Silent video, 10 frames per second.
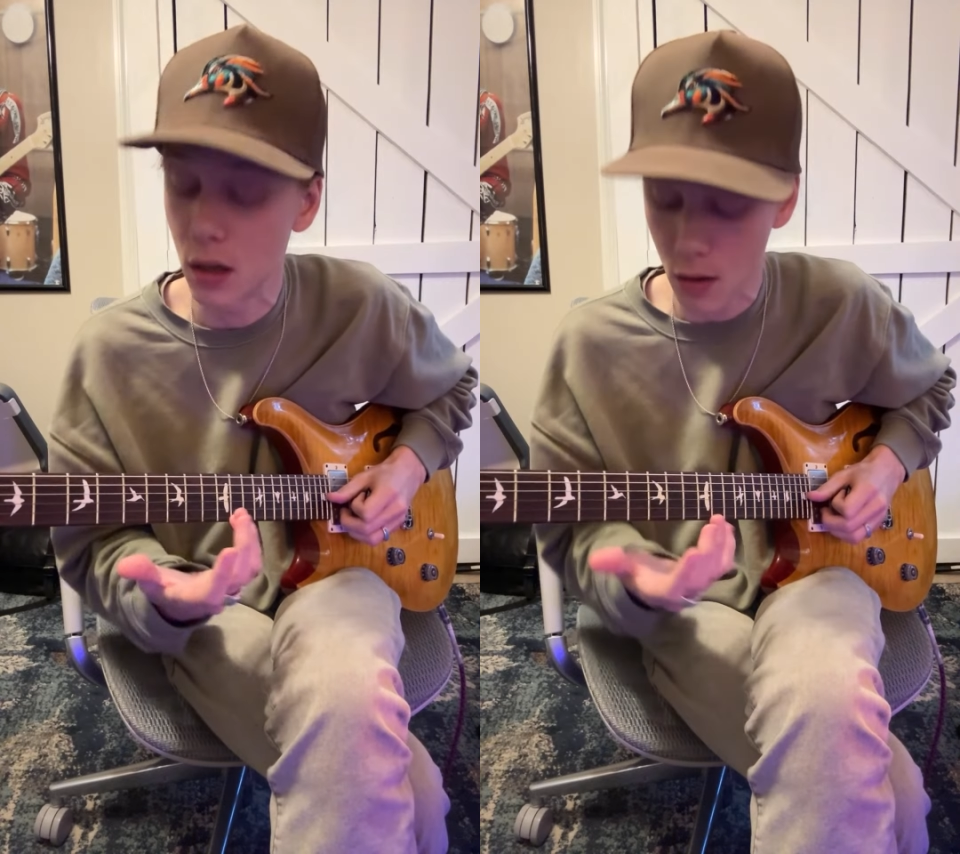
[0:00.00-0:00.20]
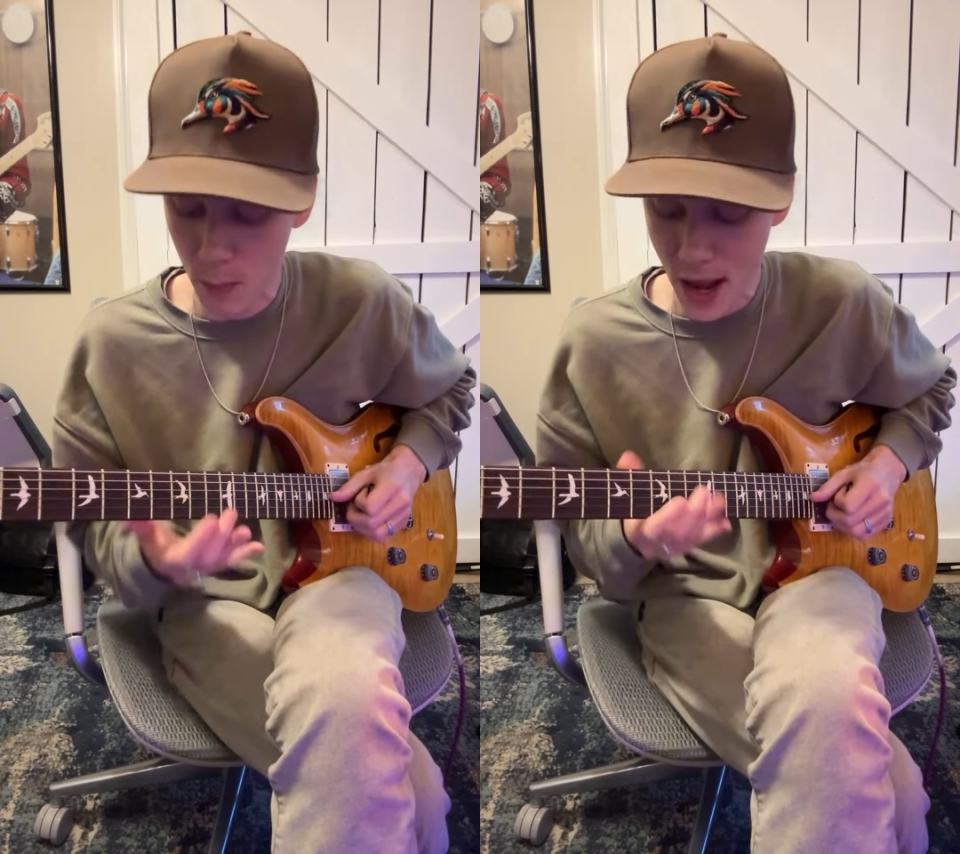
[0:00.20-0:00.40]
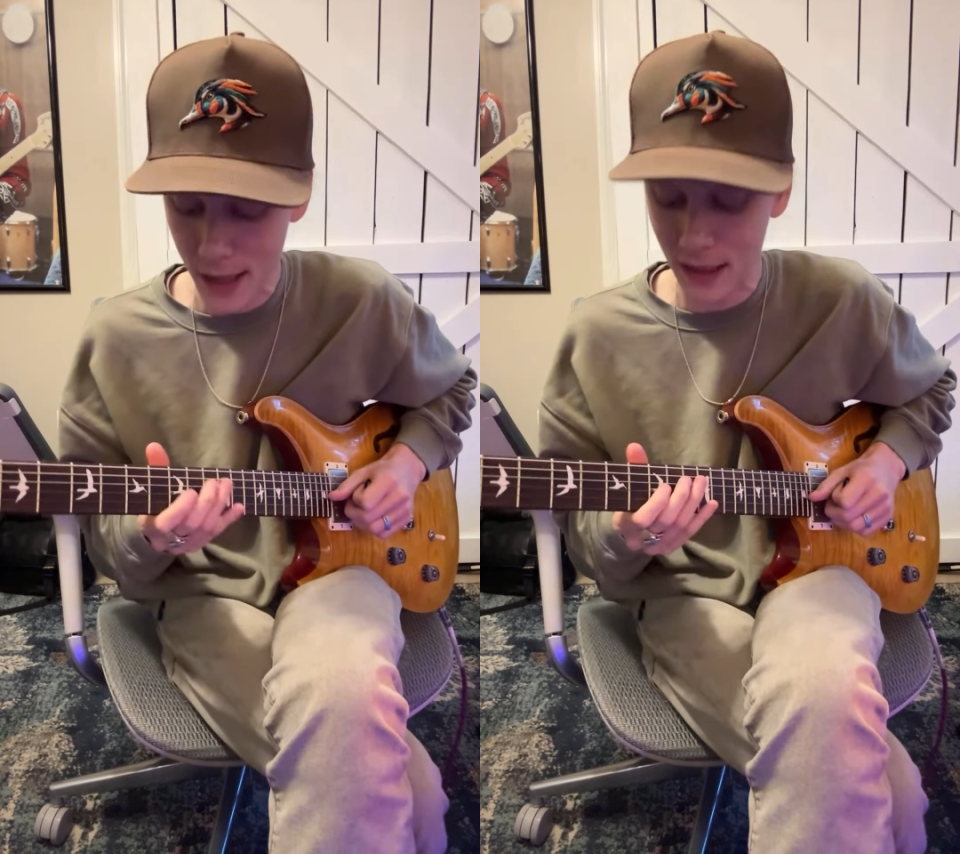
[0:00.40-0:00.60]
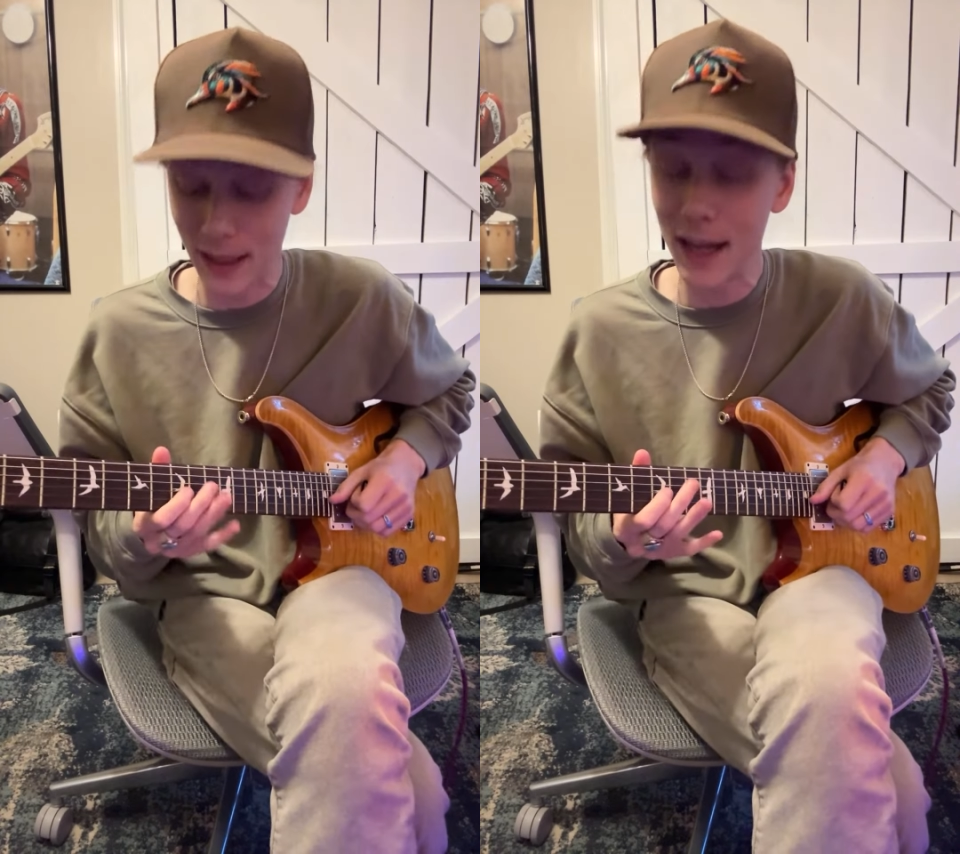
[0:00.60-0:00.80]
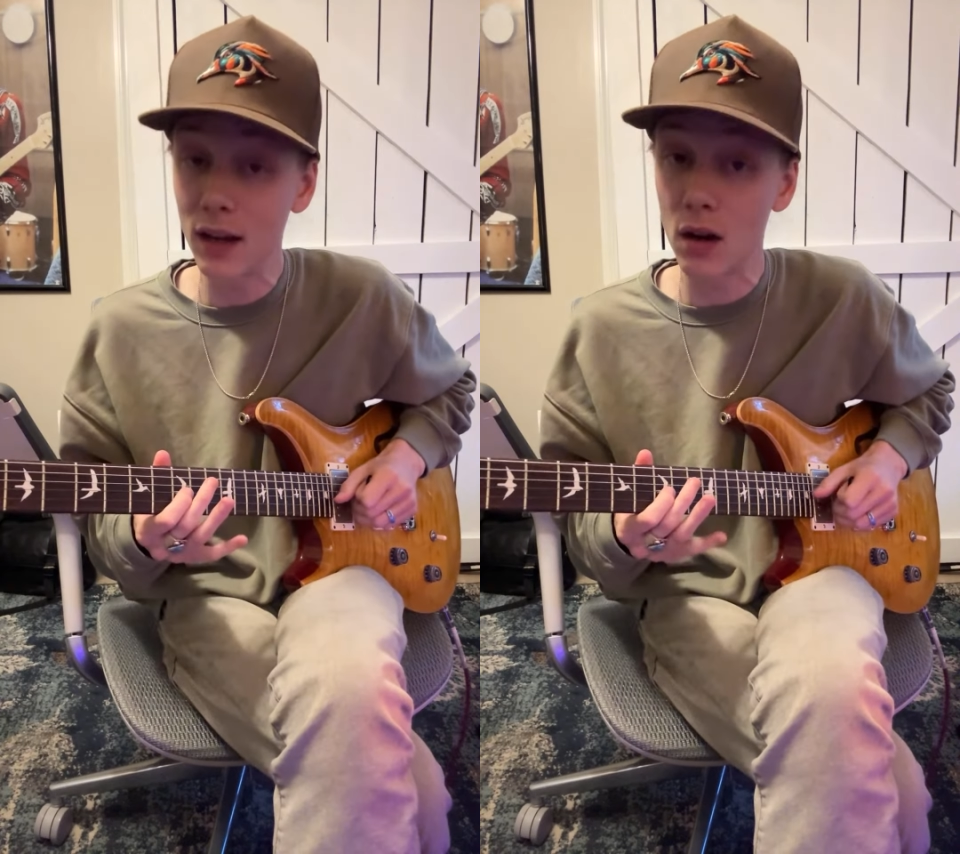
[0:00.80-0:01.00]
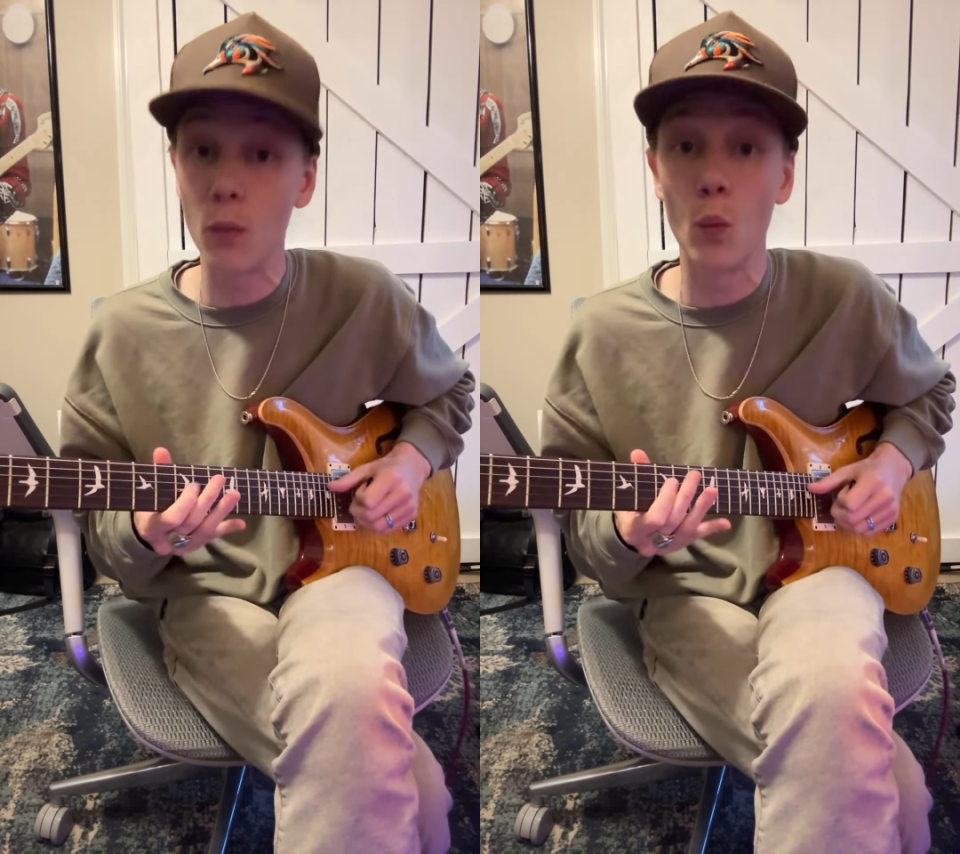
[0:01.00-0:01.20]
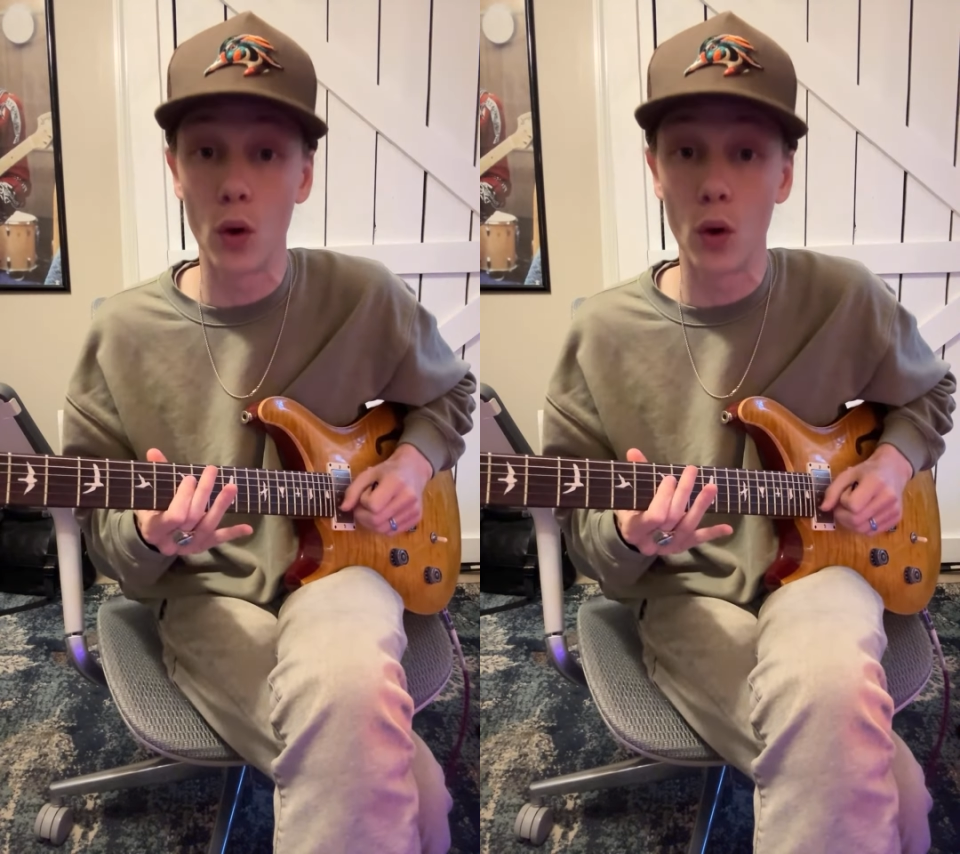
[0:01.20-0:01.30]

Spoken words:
go back and land on